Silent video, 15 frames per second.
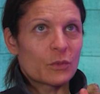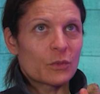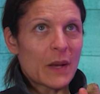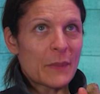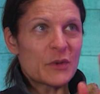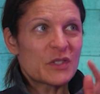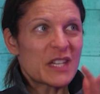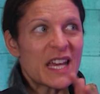
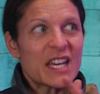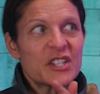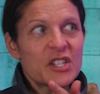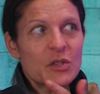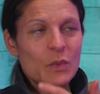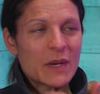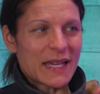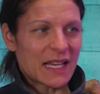
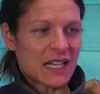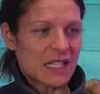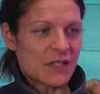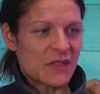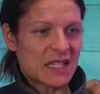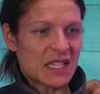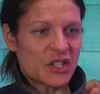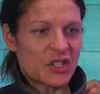reputation we get as
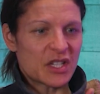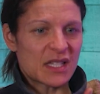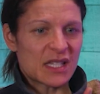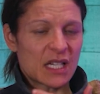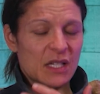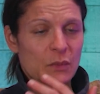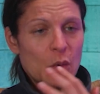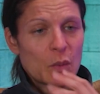physicians,
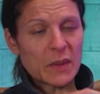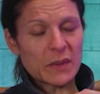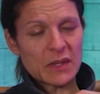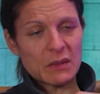like, well,